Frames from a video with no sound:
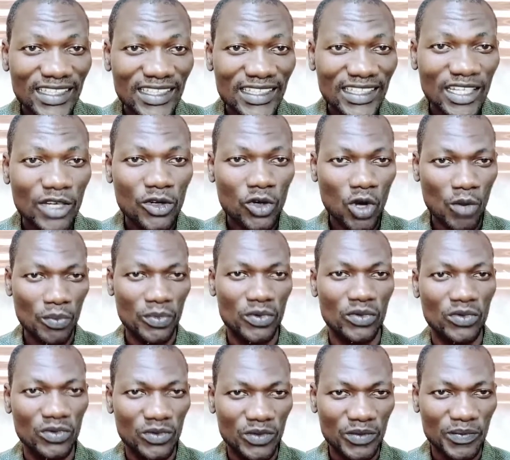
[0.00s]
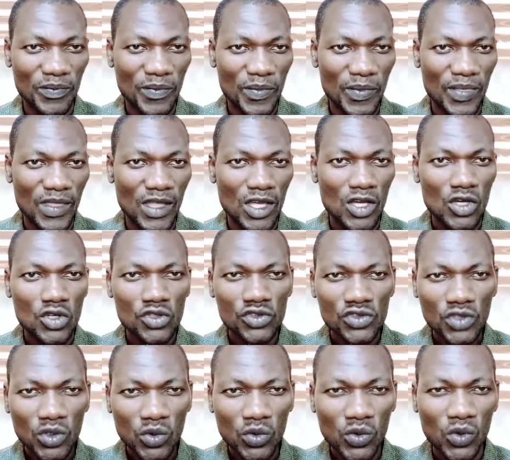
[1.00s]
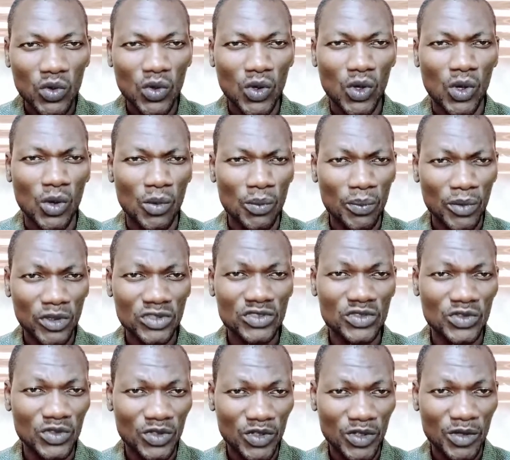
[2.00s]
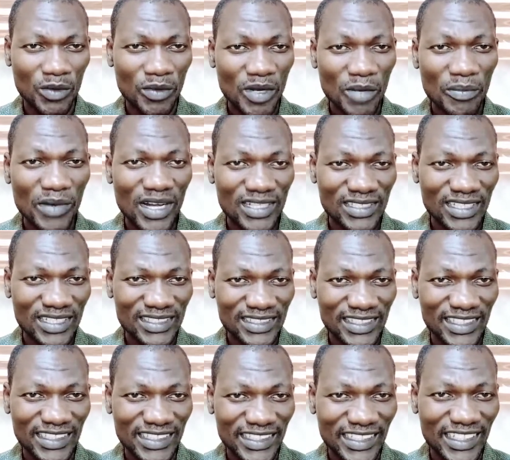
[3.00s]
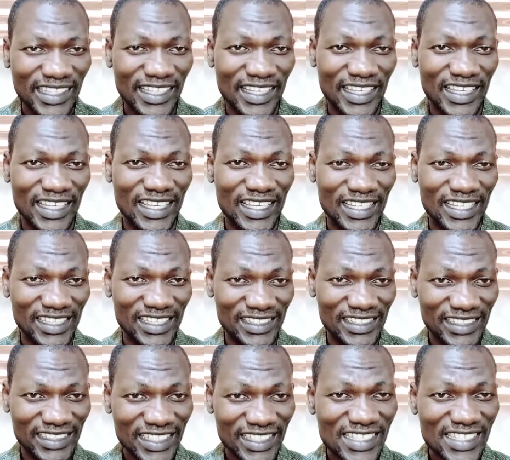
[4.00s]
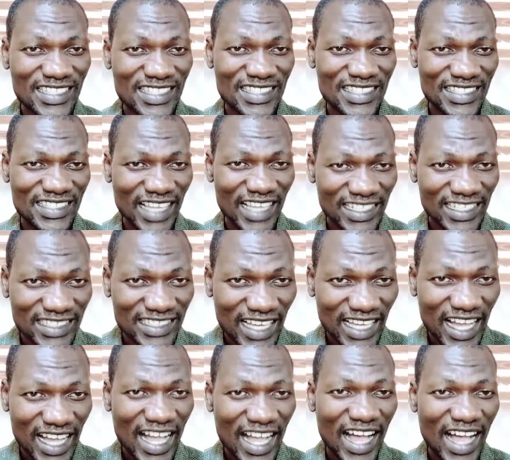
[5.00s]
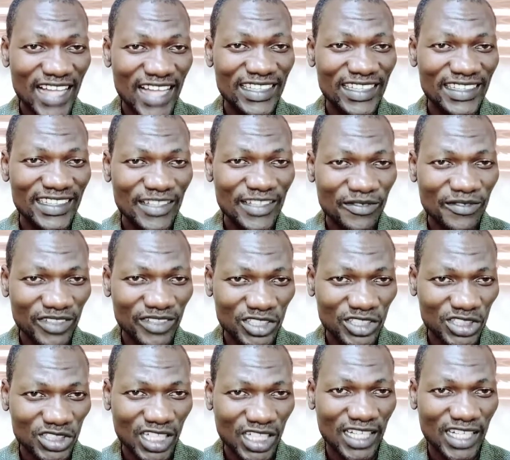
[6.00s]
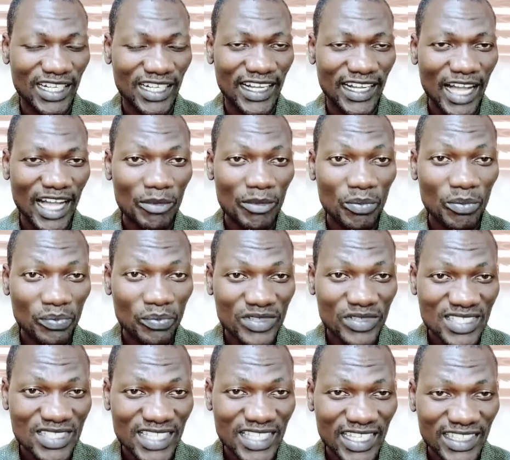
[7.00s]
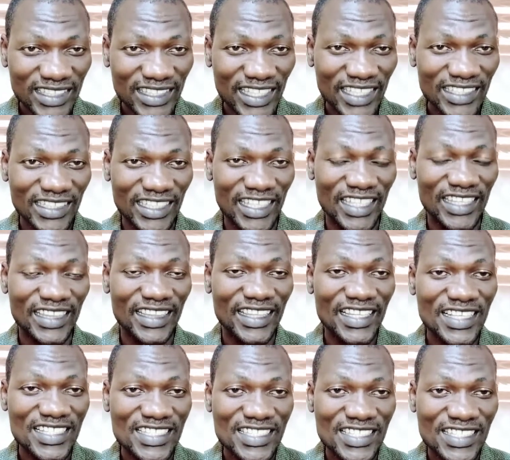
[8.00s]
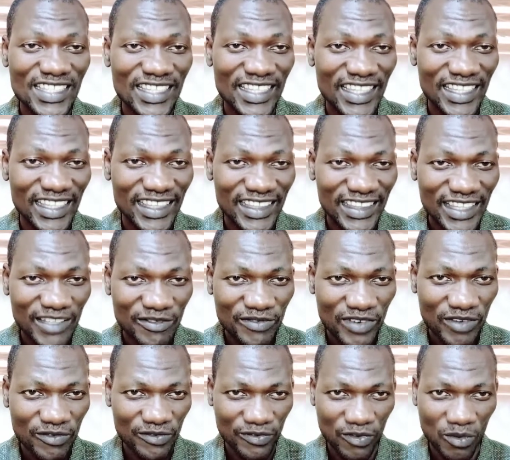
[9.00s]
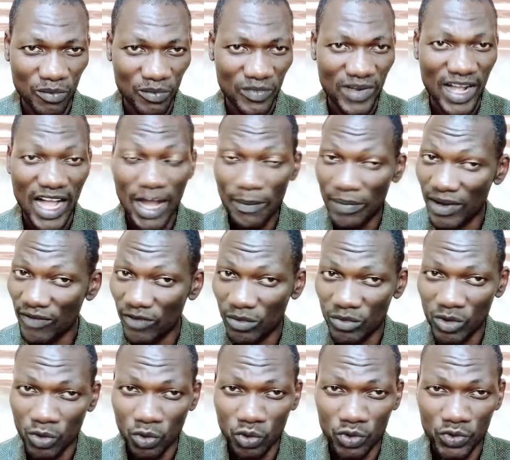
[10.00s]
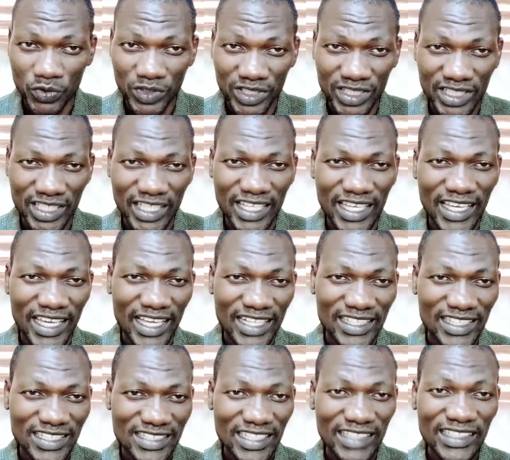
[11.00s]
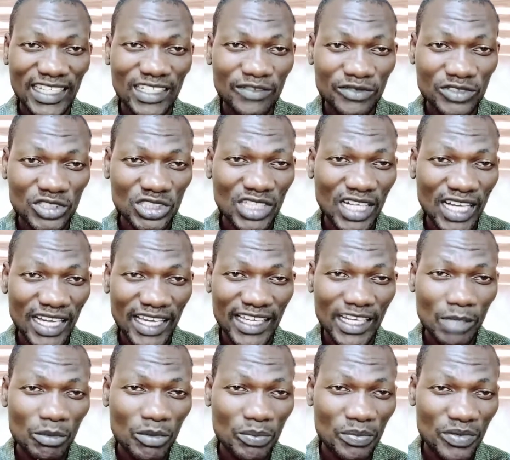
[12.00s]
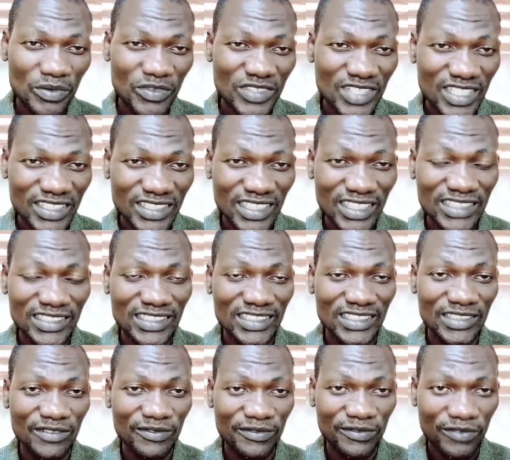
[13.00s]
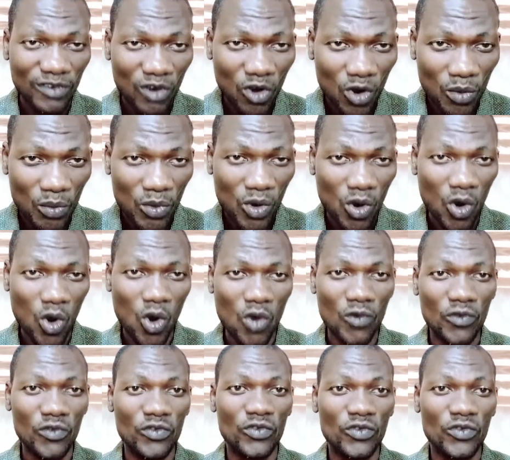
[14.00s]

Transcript: the crumble. So but remember, as I said, this starter and the finisher can be presented in this different form apart from the whole grain. The starter and the finisher can either be presented in the form of